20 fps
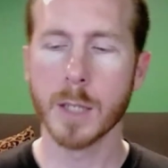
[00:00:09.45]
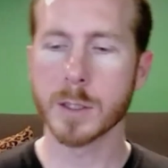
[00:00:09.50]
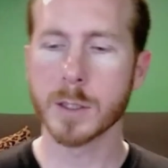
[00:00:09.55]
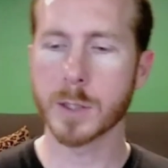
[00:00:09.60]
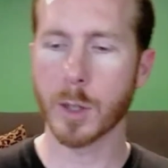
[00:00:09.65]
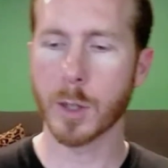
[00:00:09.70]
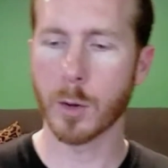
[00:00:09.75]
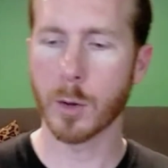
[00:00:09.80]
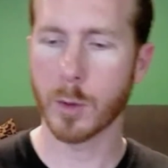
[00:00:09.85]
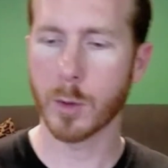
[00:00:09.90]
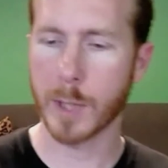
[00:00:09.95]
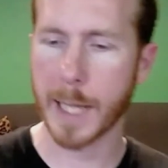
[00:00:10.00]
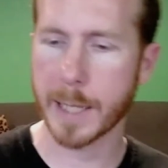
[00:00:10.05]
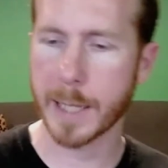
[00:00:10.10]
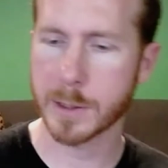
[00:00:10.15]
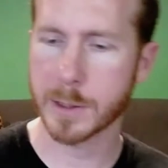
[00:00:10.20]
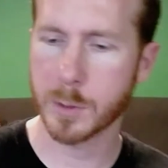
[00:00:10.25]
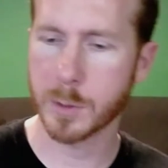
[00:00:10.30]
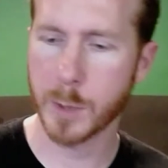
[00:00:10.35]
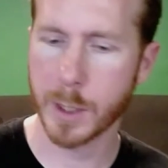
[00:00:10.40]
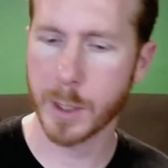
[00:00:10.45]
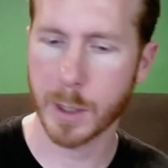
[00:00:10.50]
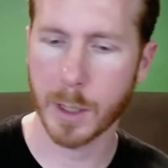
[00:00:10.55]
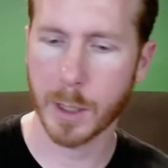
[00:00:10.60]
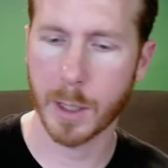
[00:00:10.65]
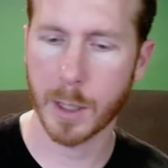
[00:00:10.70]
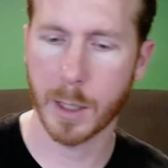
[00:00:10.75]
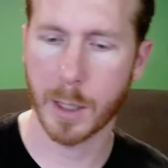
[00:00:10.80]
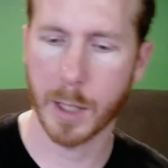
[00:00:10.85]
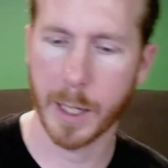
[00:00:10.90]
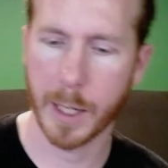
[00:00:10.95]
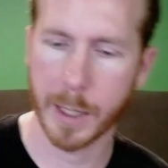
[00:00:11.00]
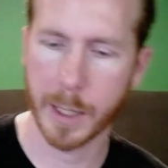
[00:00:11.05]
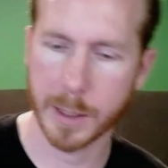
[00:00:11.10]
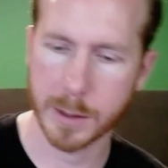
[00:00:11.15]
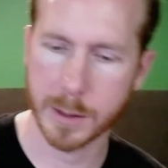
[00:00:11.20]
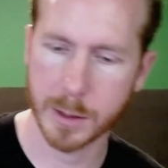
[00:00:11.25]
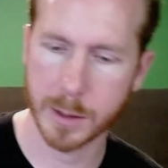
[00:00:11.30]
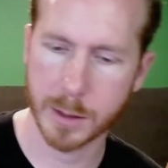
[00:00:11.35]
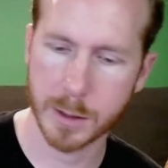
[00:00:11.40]
So last week I
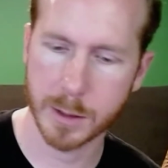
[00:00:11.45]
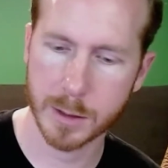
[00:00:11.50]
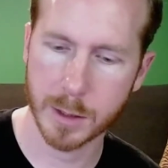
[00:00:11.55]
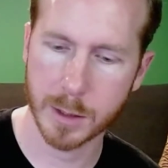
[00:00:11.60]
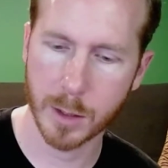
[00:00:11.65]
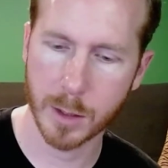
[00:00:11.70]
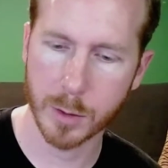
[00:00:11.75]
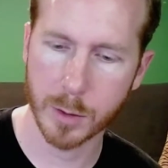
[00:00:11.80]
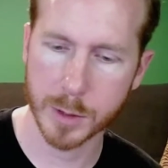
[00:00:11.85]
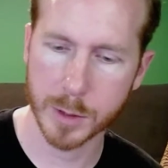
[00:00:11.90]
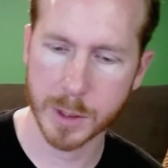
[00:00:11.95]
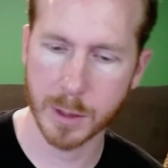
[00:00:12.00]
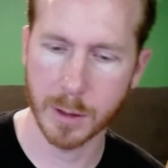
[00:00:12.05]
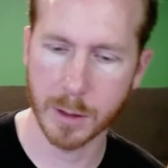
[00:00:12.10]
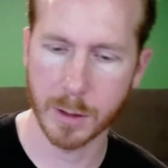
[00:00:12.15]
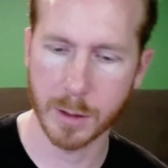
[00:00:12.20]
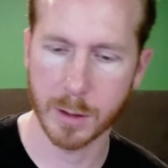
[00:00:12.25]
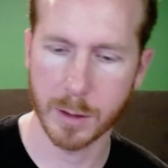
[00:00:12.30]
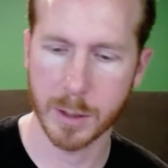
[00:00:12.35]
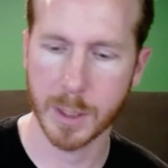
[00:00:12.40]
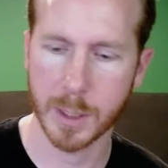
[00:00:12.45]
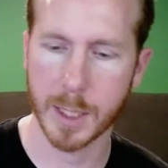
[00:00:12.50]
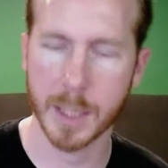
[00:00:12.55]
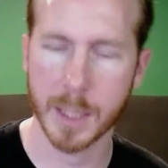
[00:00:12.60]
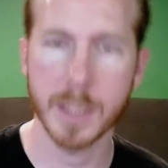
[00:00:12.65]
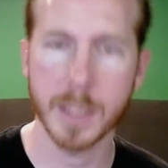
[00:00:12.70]
got to host a little